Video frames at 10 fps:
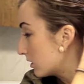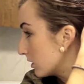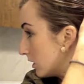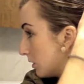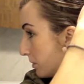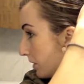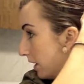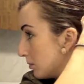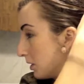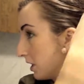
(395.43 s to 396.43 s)
clip
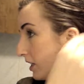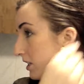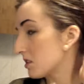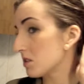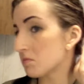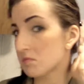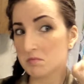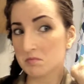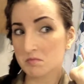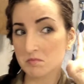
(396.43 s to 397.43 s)
that in place,
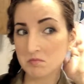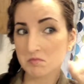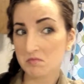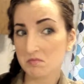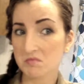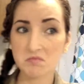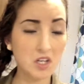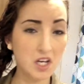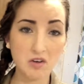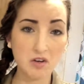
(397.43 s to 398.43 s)

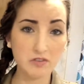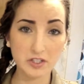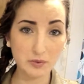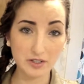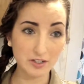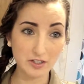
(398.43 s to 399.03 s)
however you want to